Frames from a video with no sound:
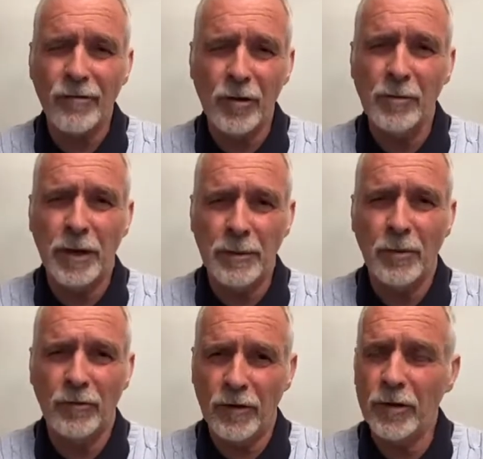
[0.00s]
through
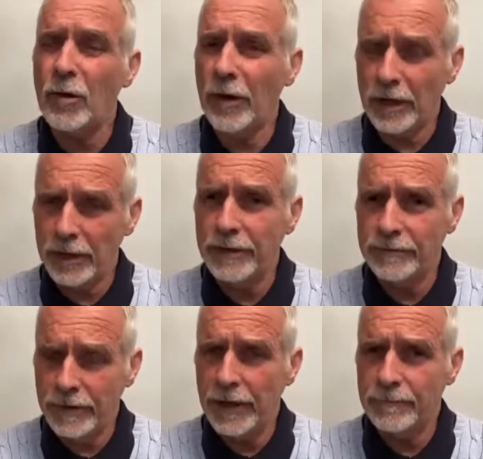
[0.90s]
people very quickly.
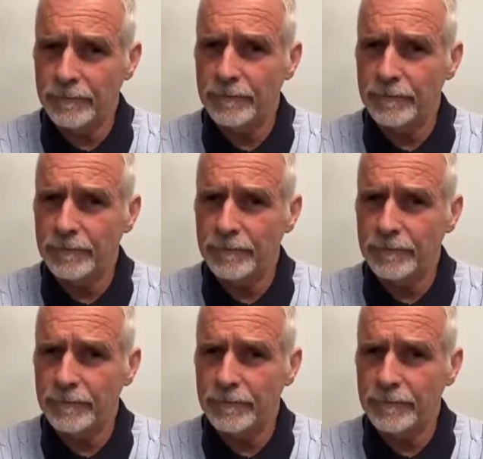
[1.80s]
Yeah.